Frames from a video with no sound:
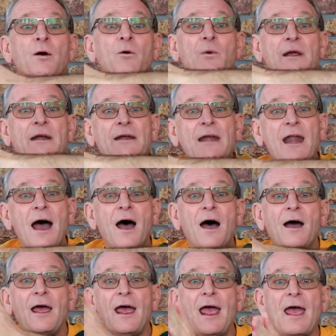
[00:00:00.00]
we
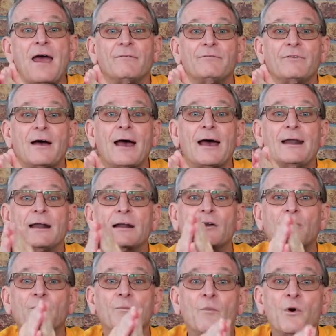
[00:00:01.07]
now have a
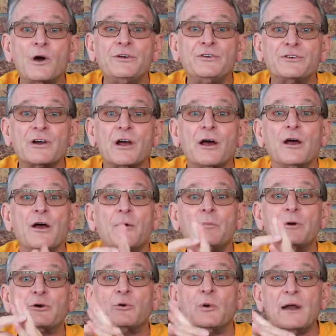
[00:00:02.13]
little moisture
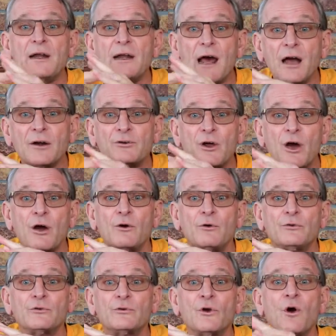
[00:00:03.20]
between our
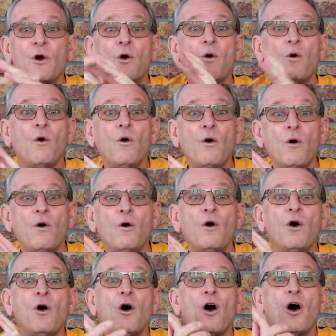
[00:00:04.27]
toes
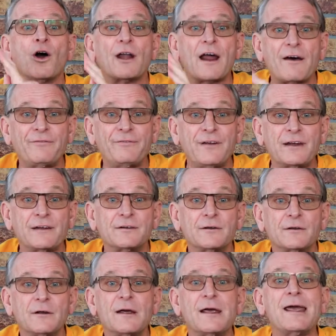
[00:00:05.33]
or on our
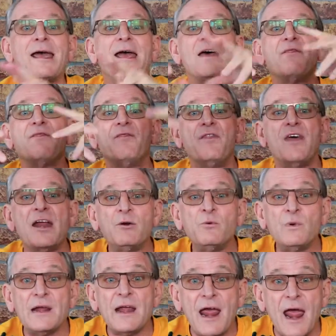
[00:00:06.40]
feet.
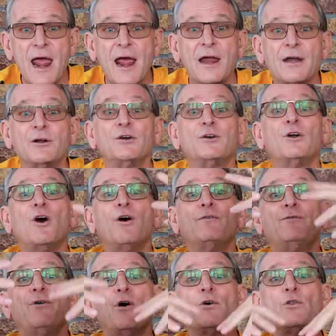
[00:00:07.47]
Then we added
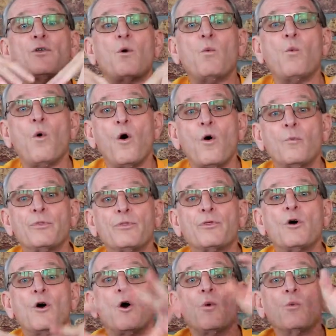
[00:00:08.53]
further
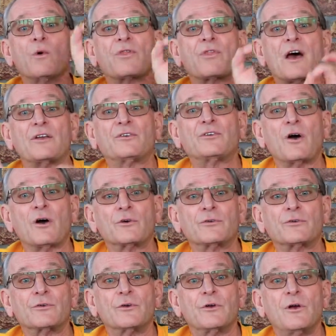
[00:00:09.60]
warmth with our
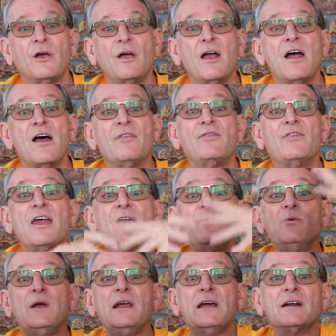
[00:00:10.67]
socks.
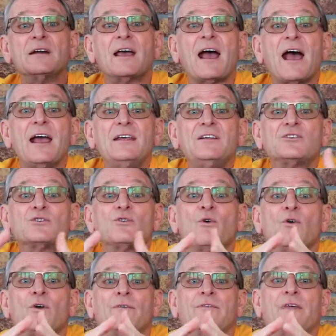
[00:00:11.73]
Then we encased
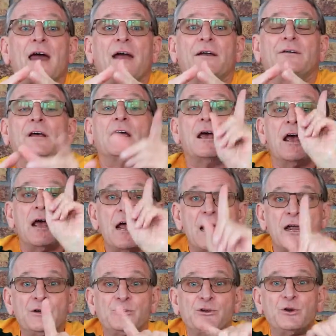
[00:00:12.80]
all of that
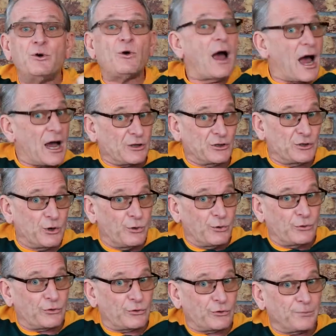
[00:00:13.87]
into our
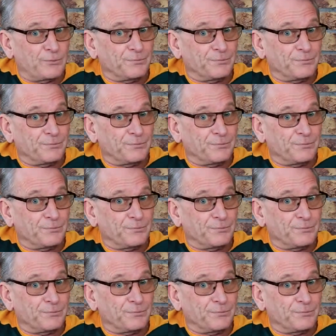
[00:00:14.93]
shoes.